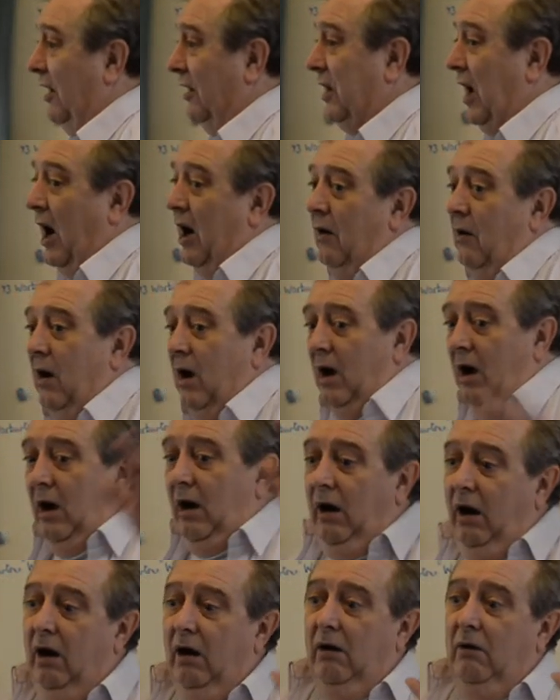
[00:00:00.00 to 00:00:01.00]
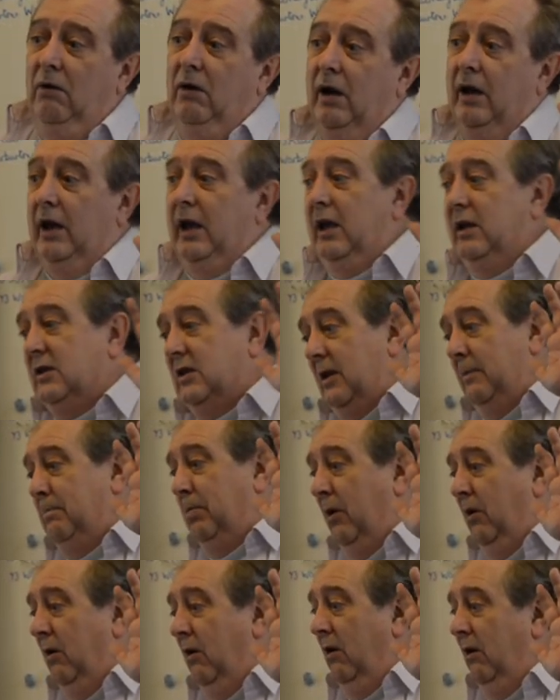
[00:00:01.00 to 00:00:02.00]
will go, oh, it's a
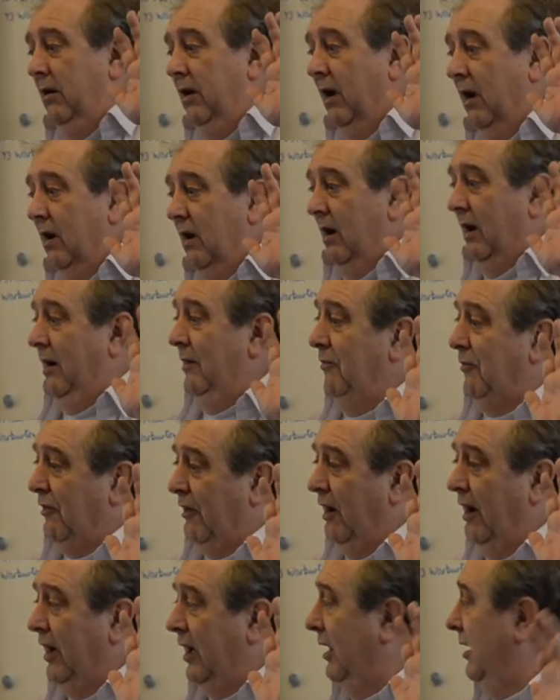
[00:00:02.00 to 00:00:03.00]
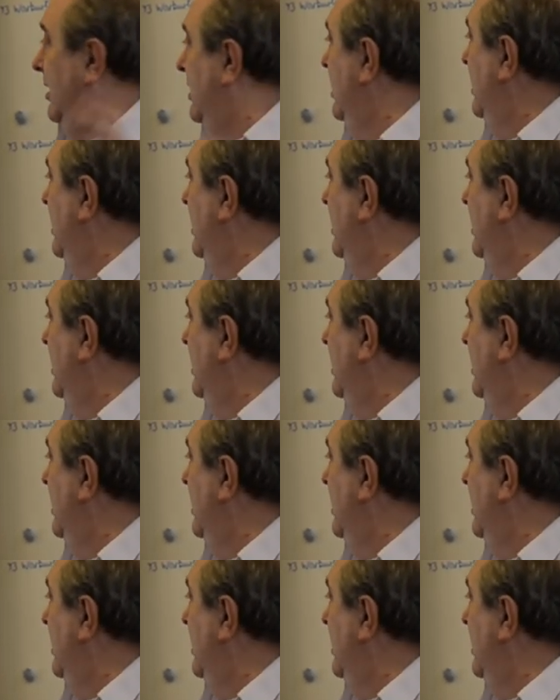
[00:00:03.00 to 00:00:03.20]
pawn, I'm frightened.